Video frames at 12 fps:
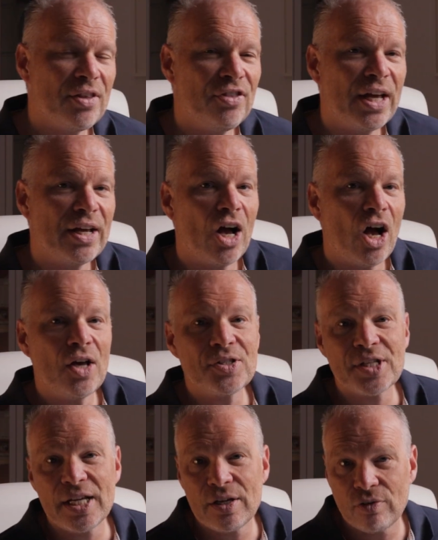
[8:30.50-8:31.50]
the thing
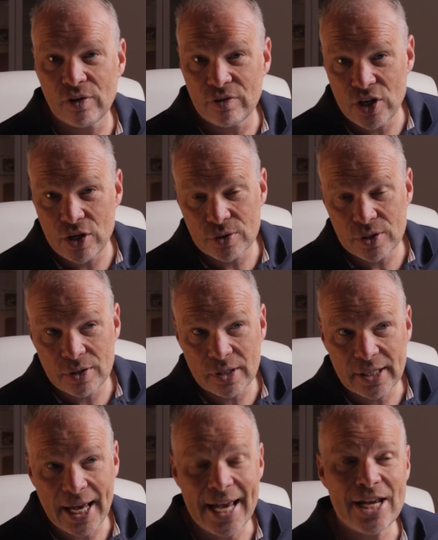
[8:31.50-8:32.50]
asking for reviews can
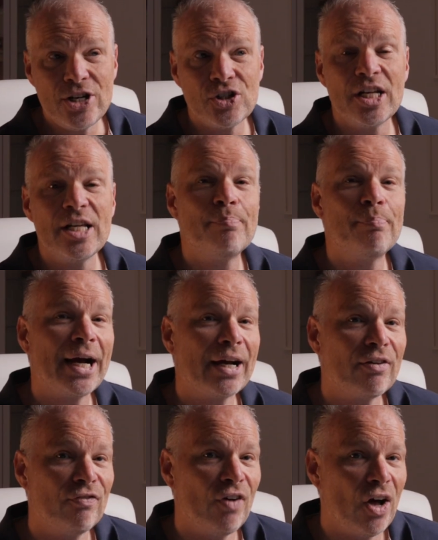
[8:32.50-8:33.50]
occasionally
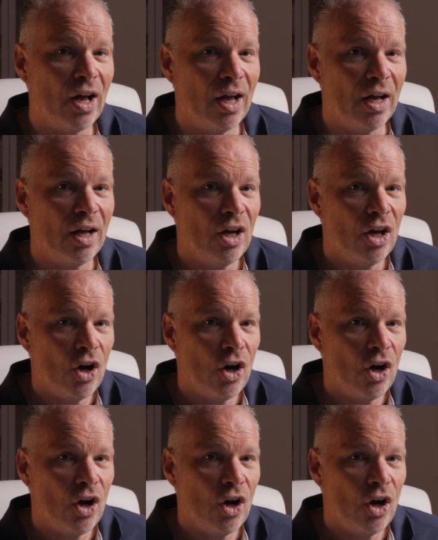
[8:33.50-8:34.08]
backfire